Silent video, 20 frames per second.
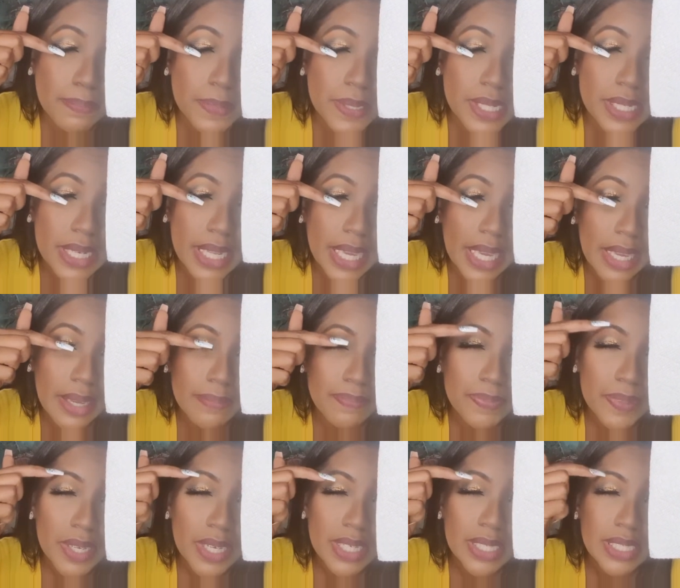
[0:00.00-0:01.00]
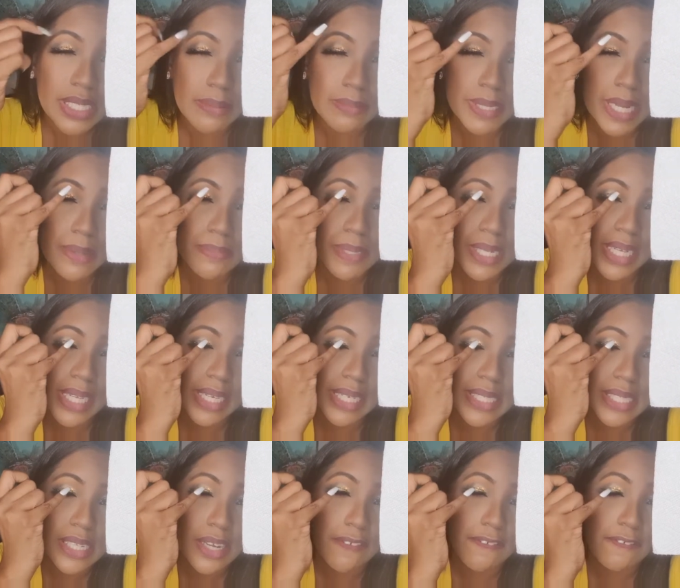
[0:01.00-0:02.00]
today, sometimes the
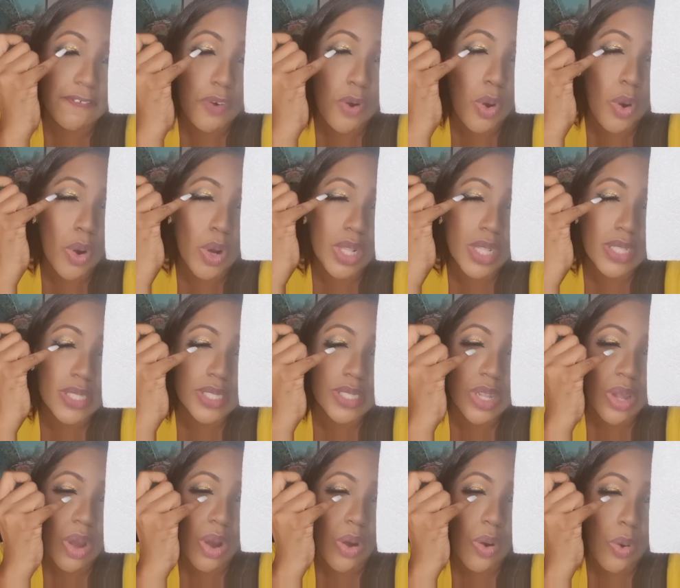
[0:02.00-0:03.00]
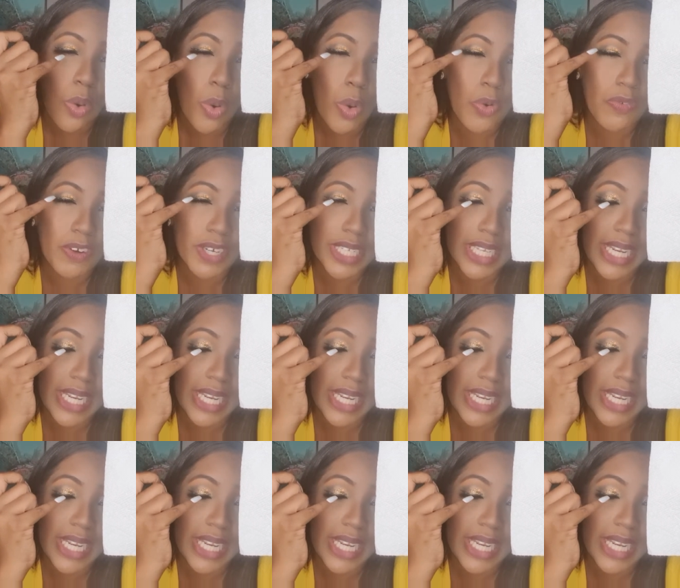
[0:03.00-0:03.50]
glitter falls over the